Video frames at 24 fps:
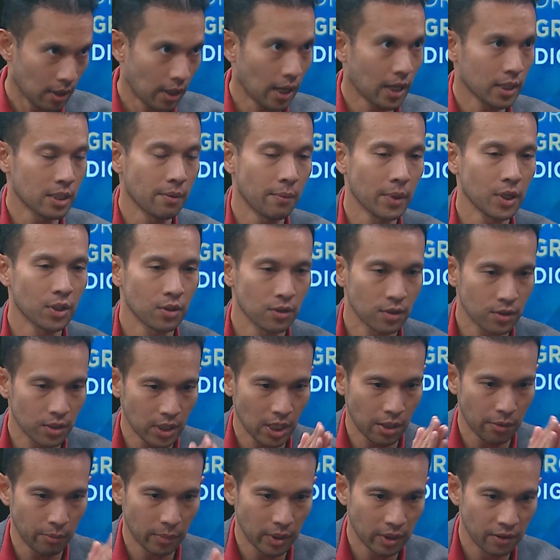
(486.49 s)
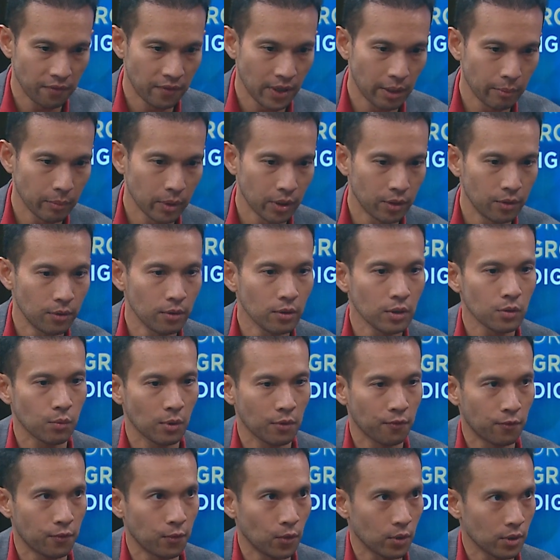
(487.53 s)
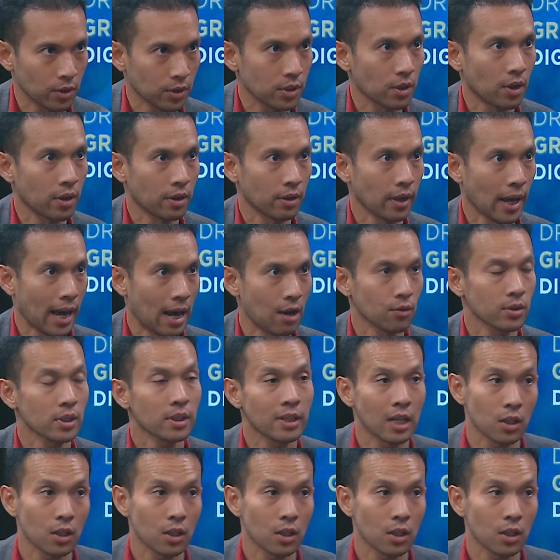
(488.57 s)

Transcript: as I mentioned, sustainable development goals, we're focused on housing.